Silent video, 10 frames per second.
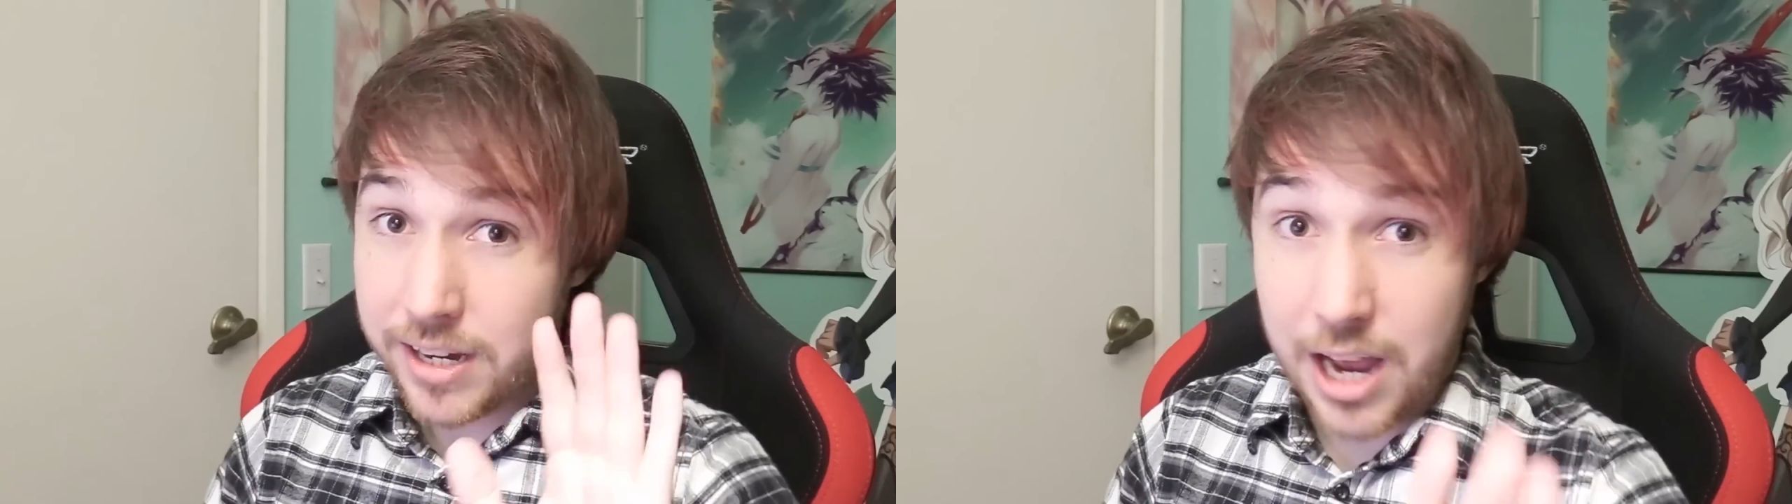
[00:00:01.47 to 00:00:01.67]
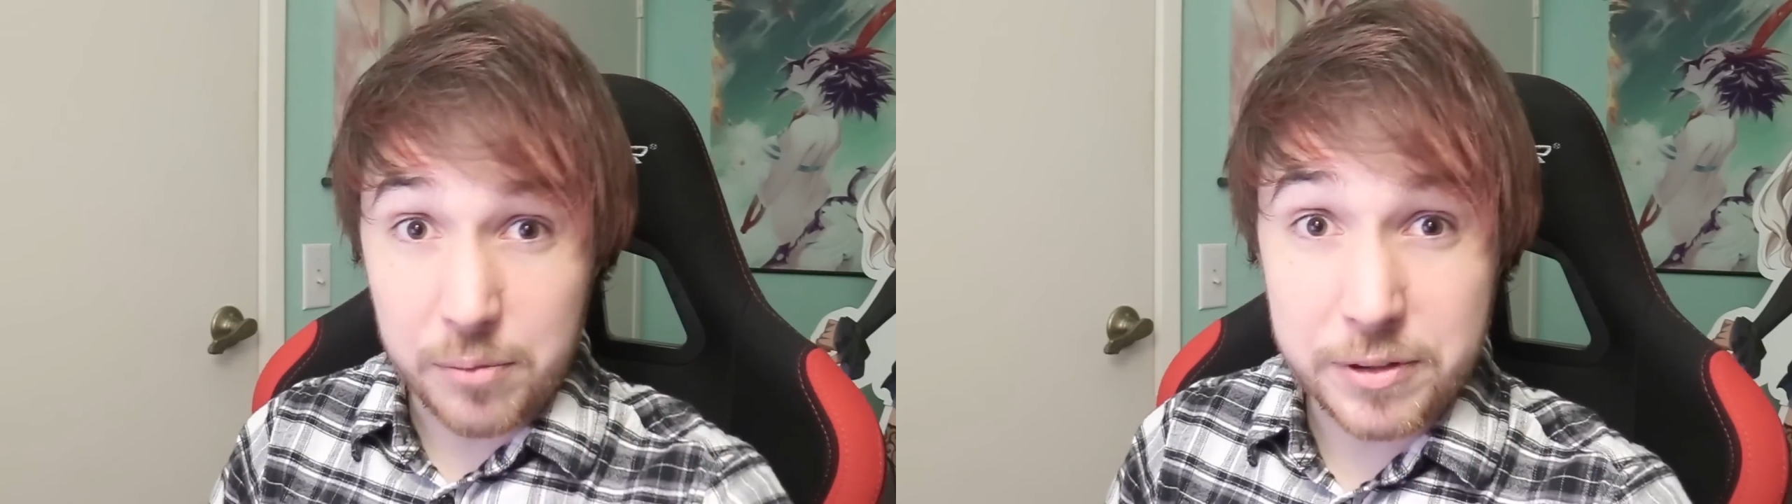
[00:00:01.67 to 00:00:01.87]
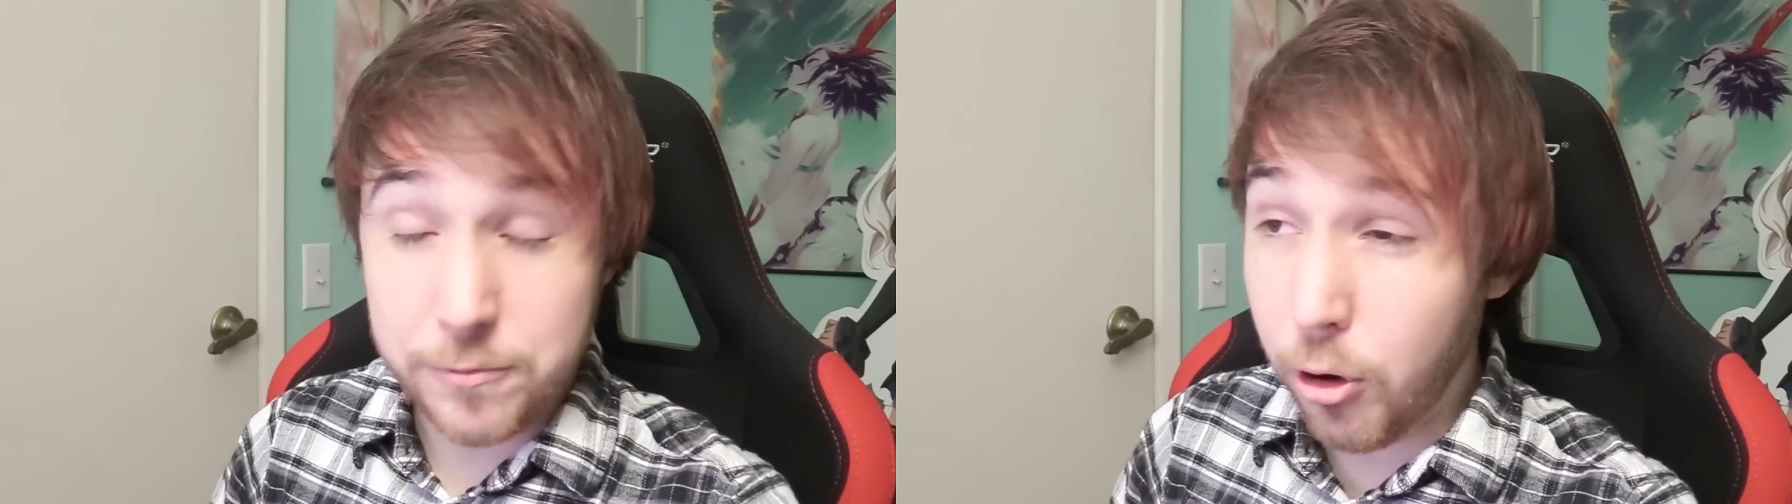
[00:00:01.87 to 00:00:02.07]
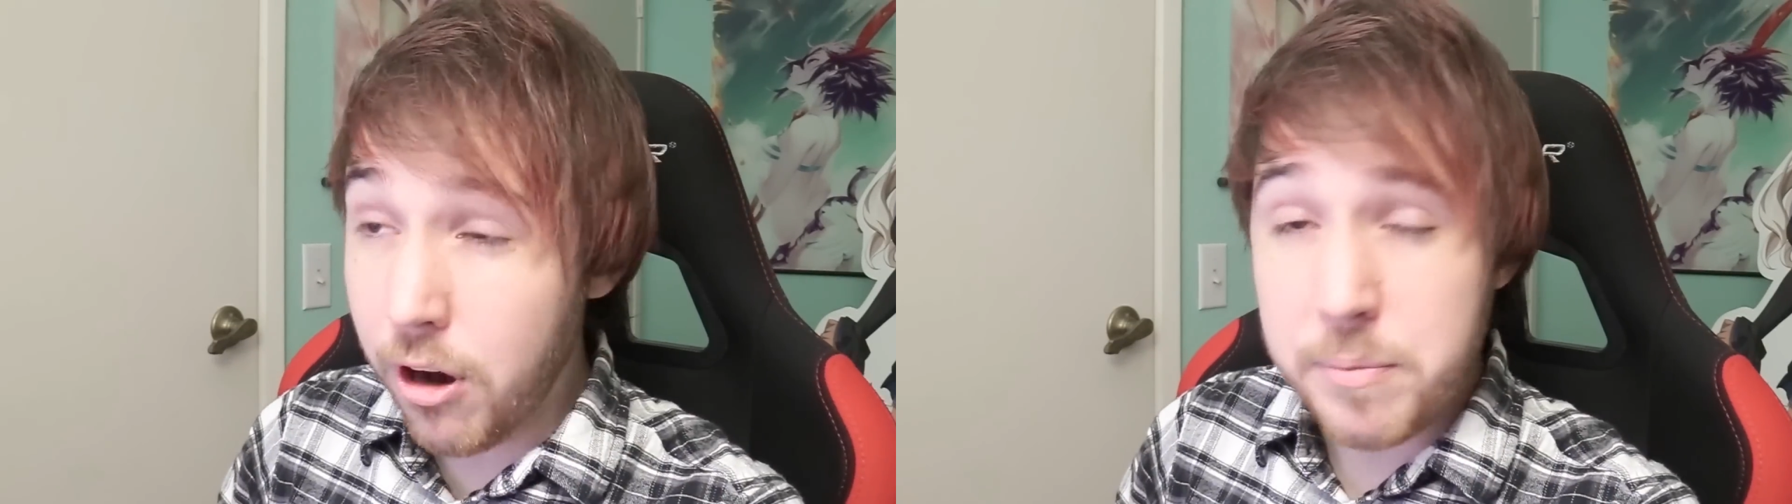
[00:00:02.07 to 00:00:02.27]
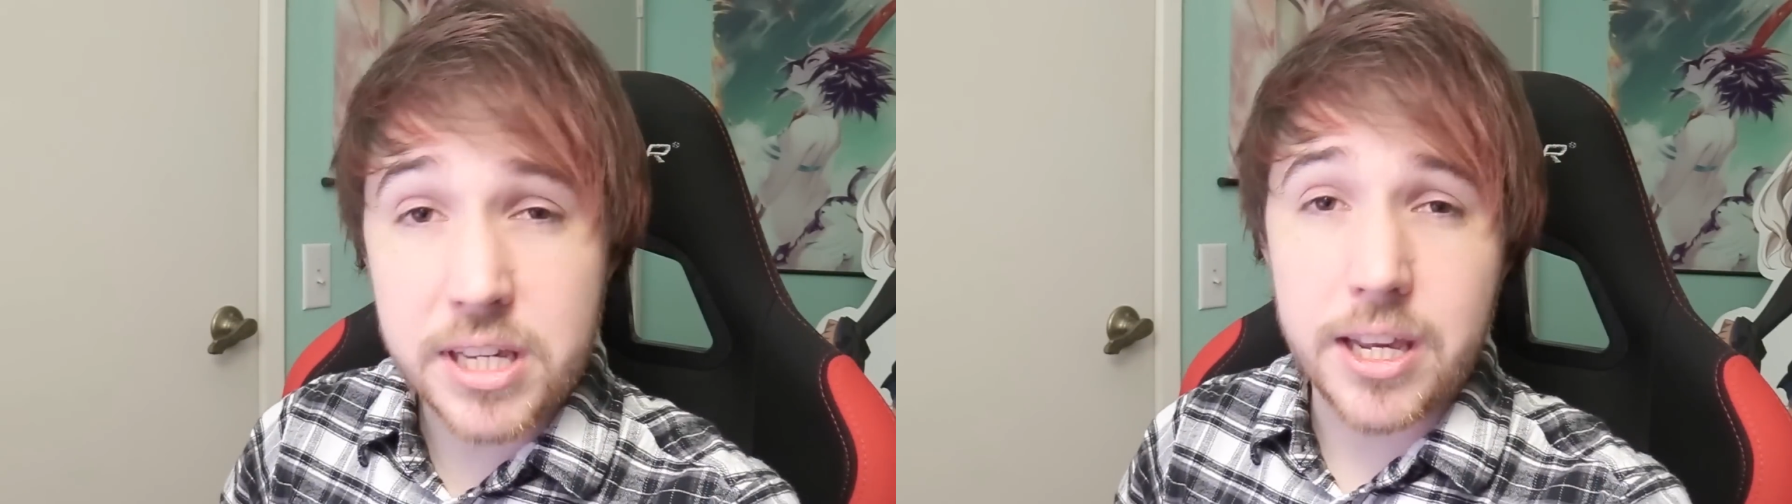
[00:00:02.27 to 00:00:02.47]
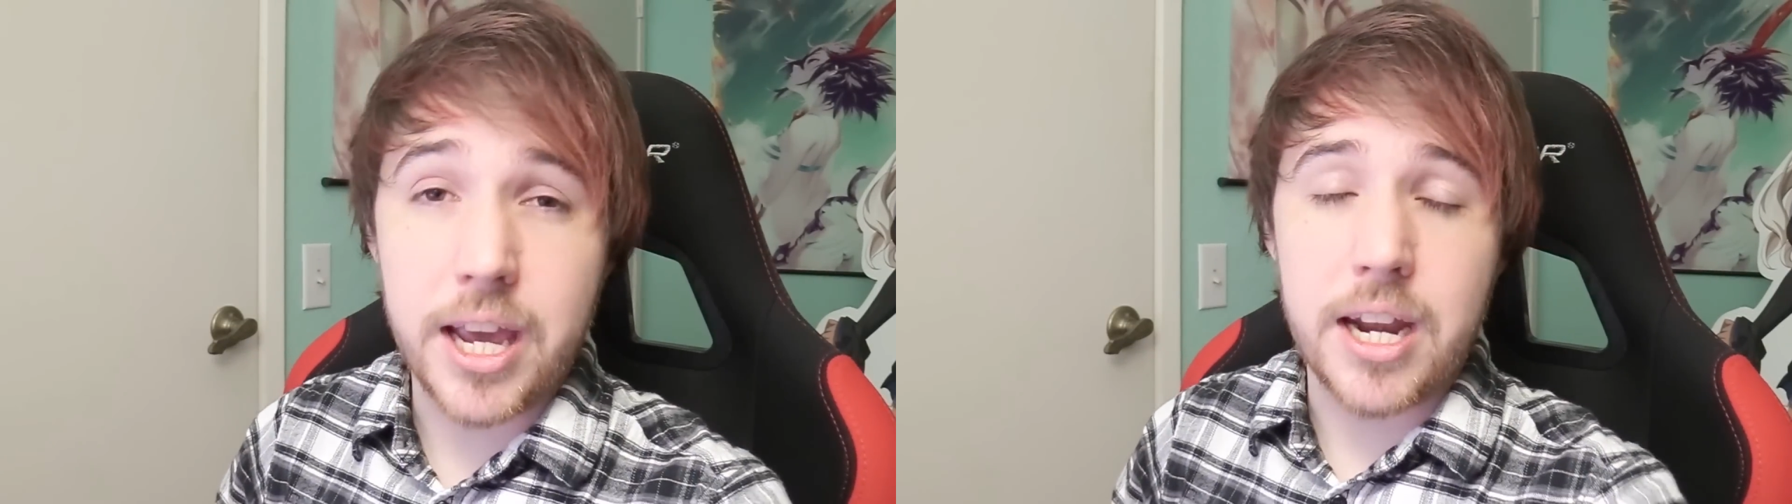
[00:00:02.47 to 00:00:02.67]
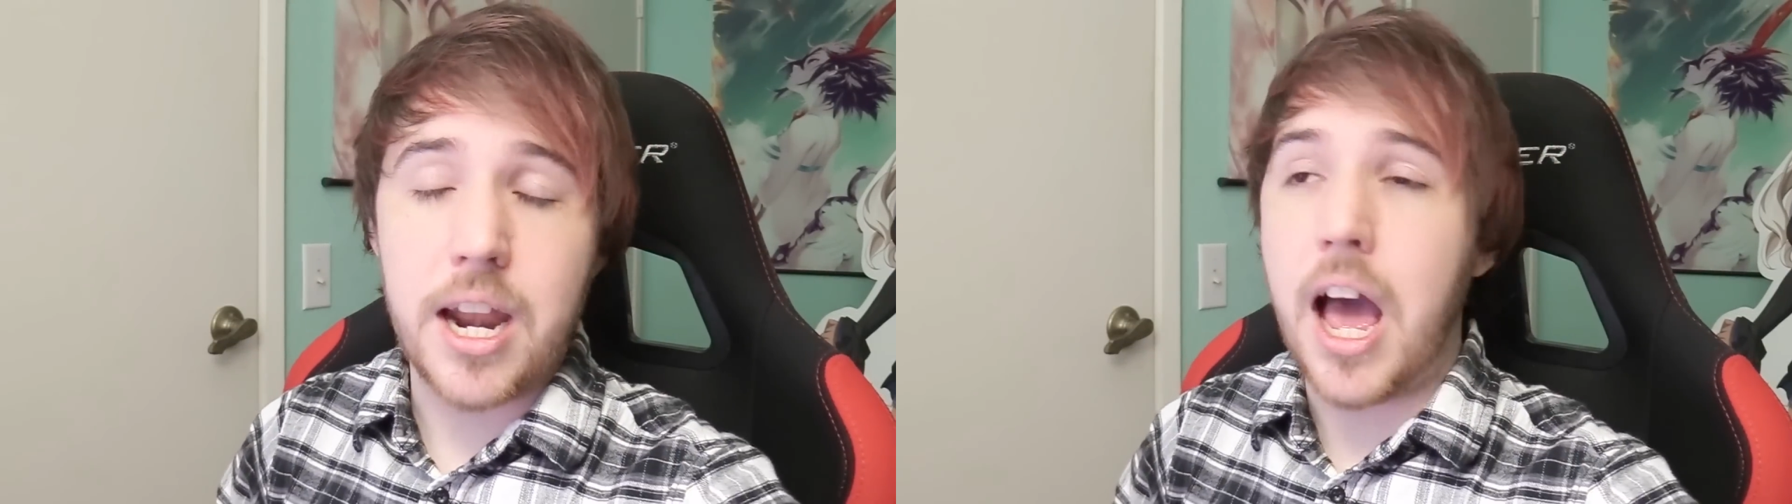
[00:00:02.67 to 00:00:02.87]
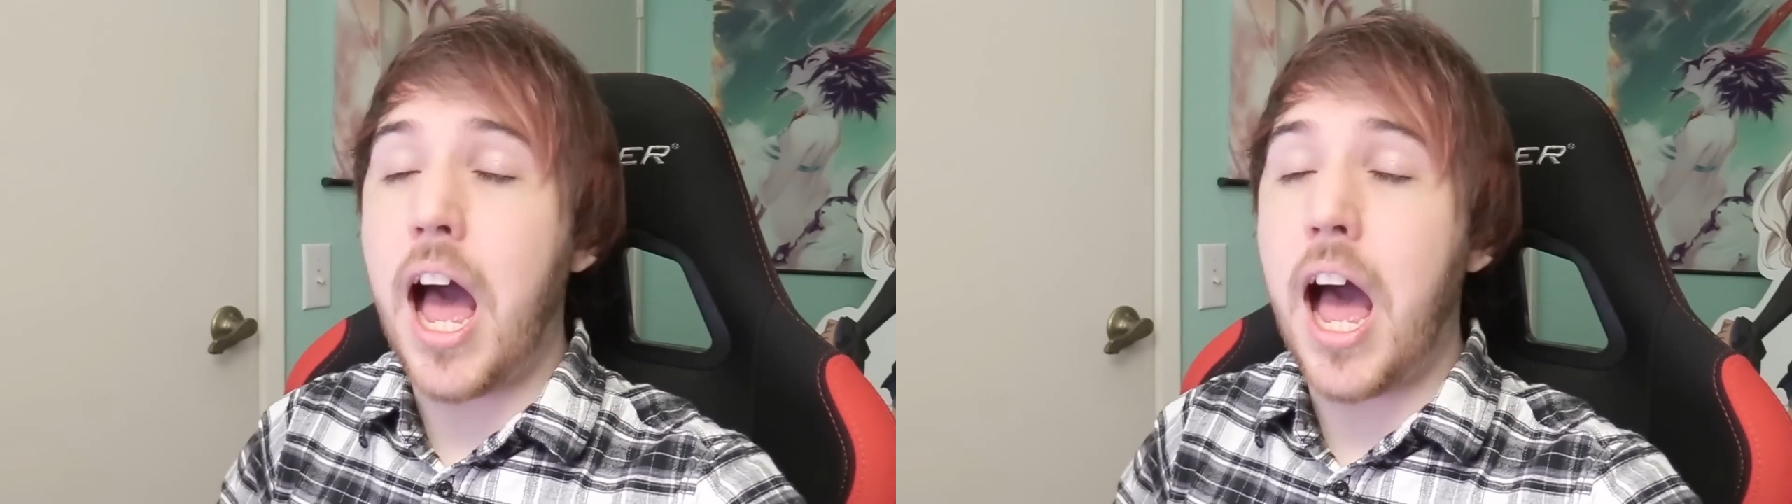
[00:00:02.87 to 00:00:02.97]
Now, before I begin,